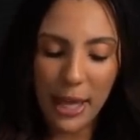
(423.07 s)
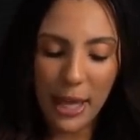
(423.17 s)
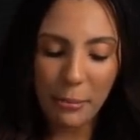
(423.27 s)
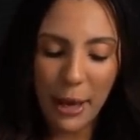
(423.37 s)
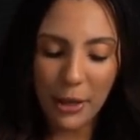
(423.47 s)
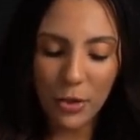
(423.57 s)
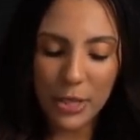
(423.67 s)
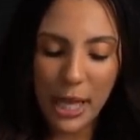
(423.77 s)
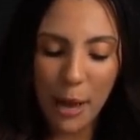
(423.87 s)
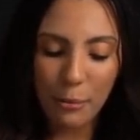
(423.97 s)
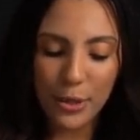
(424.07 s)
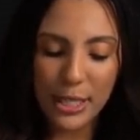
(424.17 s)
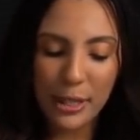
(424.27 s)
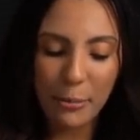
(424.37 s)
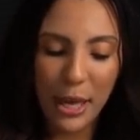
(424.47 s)
the Eight of Pentacles, the
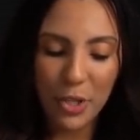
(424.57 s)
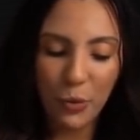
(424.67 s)
Empress, and the Page of